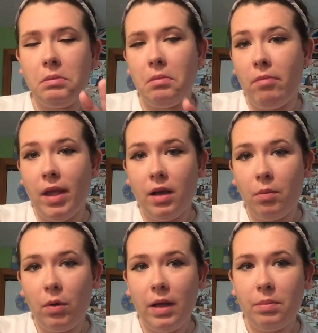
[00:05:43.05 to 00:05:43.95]

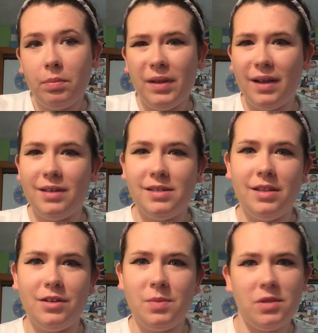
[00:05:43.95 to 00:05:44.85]
makeup wipe because
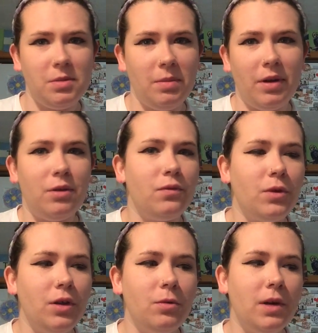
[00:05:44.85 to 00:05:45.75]
they're supposed to be better for
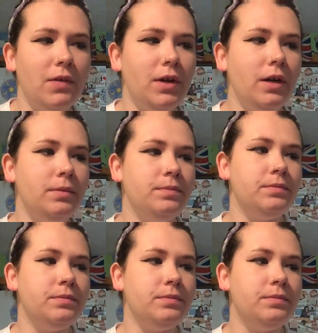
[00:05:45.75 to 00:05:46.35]
you or whatever.